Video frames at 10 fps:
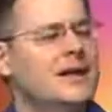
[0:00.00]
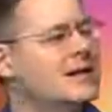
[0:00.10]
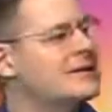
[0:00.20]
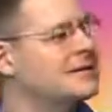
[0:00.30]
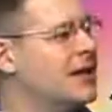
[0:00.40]

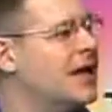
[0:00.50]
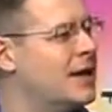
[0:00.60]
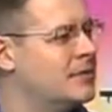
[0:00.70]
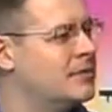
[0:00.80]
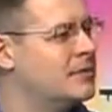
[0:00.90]
In
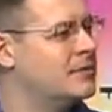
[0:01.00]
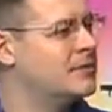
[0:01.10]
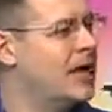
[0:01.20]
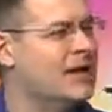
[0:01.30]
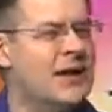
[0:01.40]
Islam,
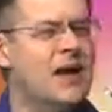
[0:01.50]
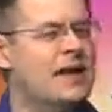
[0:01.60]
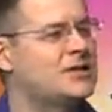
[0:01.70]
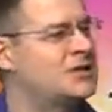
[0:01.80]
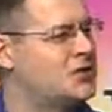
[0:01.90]

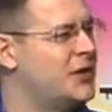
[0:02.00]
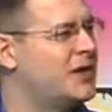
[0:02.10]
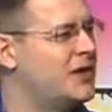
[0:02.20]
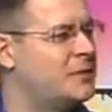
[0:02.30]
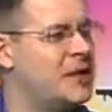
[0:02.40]
Allah is
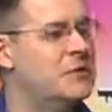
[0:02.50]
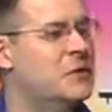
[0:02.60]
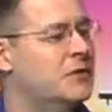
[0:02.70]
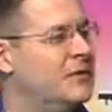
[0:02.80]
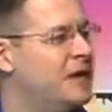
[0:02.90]
tricking
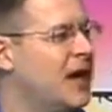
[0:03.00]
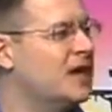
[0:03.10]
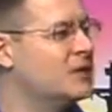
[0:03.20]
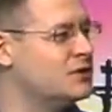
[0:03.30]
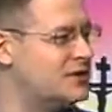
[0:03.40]
people who
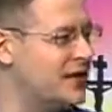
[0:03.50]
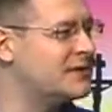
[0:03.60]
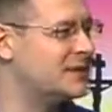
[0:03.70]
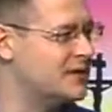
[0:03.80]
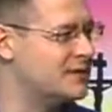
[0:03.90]
follow
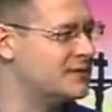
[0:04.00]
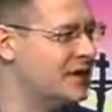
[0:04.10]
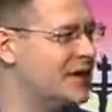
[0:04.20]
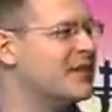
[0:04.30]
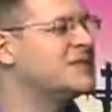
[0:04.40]
Jesus,
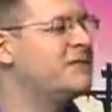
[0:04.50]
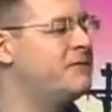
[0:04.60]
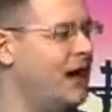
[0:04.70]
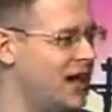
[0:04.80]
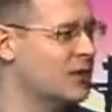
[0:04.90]
right? His
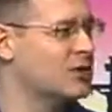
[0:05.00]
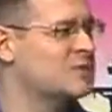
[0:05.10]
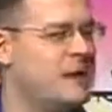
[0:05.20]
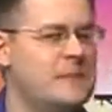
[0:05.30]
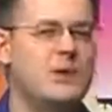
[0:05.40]

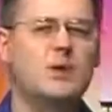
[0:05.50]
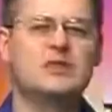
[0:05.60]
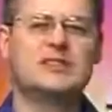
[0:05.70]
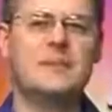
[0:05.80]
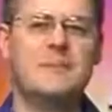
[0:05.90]
followers, people
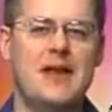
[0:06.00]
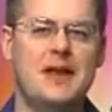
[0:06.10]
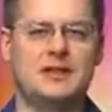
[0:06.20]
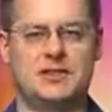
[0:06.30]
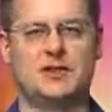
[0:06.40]
who
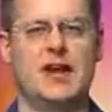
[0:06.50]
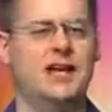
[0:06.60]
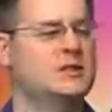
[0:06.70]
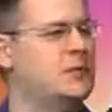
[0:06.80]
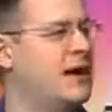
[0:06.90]
submitted to God's